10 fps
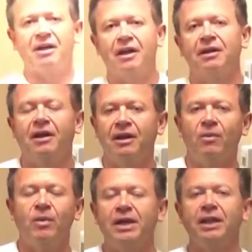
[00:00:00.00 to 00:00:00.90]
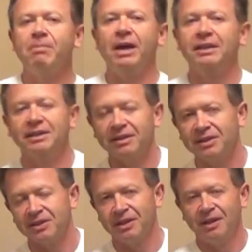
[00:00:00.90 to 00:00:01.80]
on, on a weekly
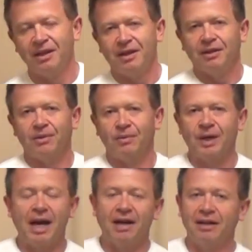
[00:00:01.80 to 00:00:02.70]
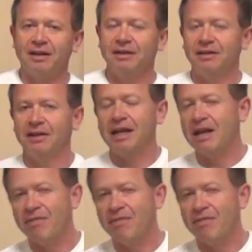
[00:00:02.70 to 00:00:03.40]
basis. We got a, uh, an